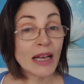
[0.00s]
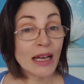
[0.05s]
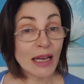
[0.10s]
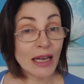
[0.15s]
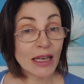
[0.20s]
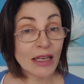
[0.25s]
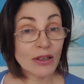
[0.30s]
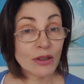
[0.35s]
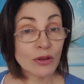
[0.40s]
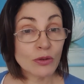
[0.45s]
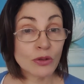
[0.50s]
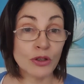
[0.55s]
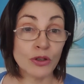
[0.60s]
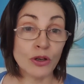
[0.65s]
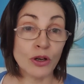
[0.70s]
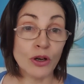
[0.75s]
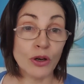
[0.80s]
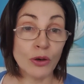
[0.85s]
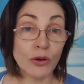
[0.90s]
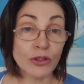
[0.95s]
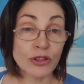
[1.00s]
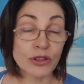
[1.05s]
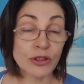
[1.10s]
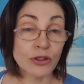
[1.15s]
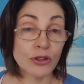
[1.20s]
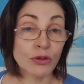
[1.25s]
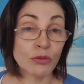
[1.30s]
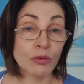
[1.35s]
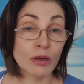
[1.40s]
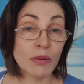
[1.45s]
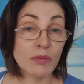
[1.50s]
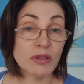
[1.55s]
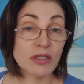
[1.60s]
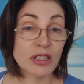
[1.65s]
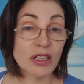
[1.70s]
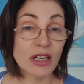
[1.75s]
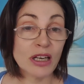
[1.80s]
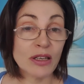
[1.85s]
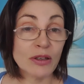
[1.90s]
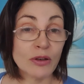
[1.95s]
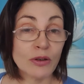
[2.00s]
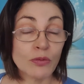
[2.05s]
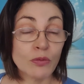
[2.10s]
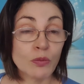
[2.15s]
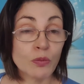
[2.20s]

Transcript: and also your website